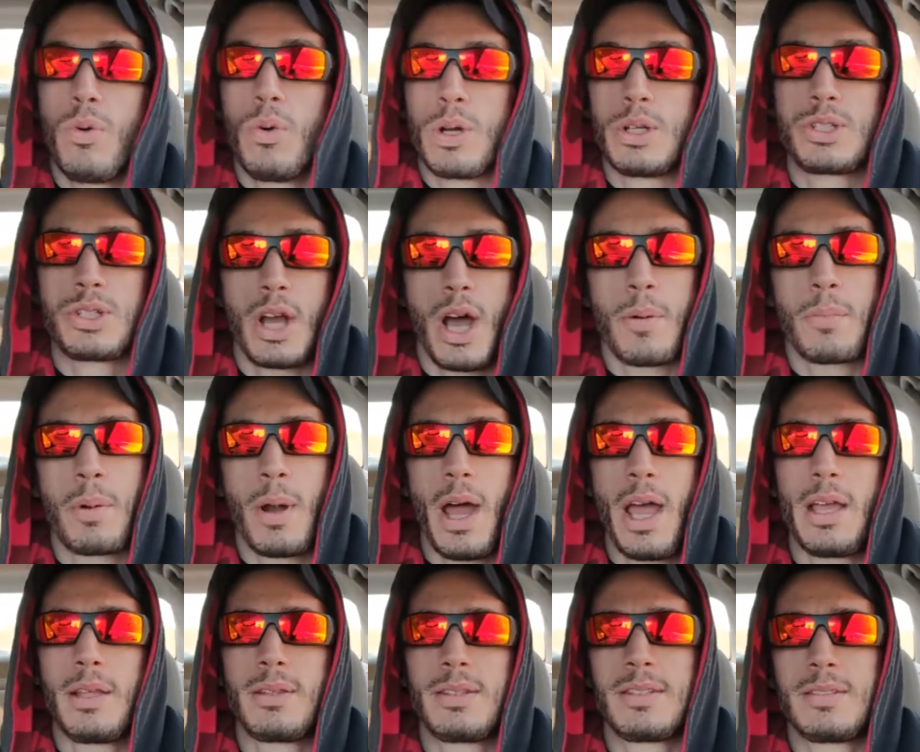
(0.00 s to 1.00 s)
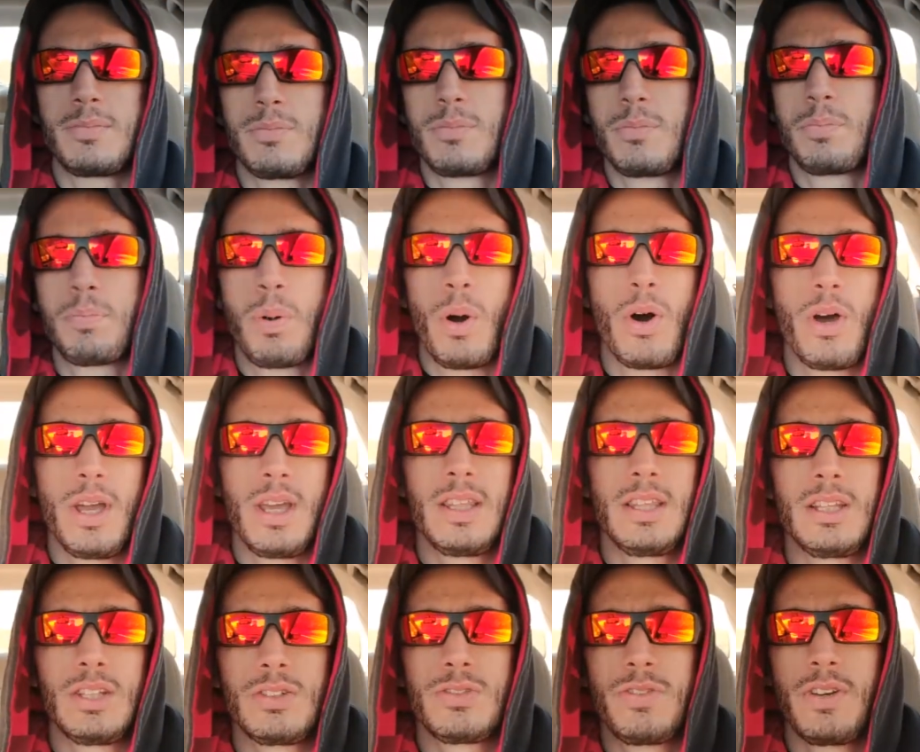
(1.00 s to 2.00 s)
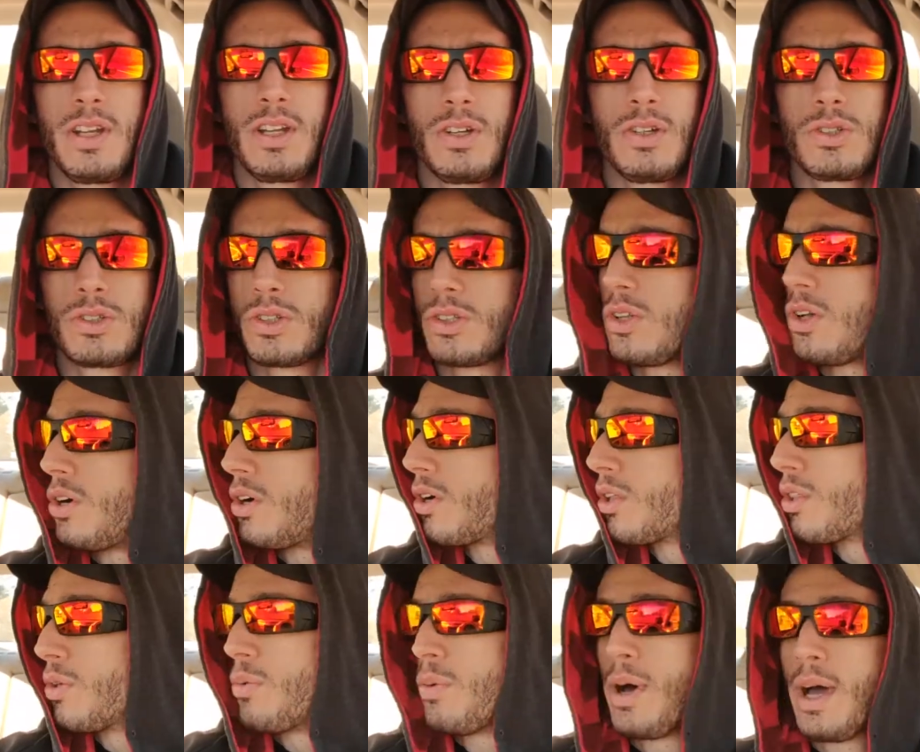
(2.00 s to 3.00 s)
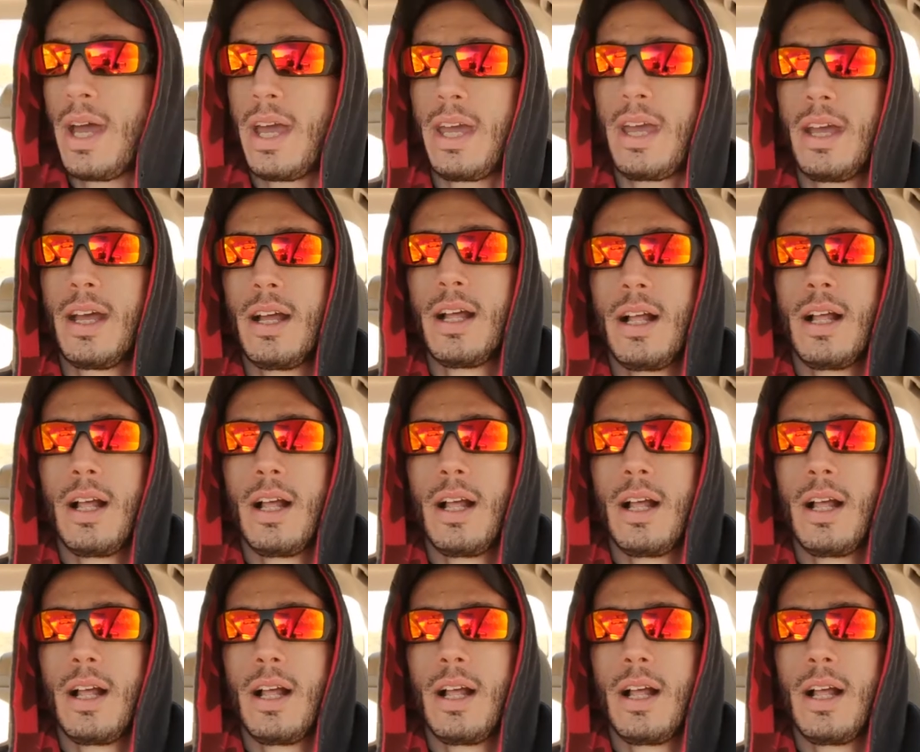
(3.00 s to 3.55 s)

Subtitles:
which I'll probably put in these videos along the way,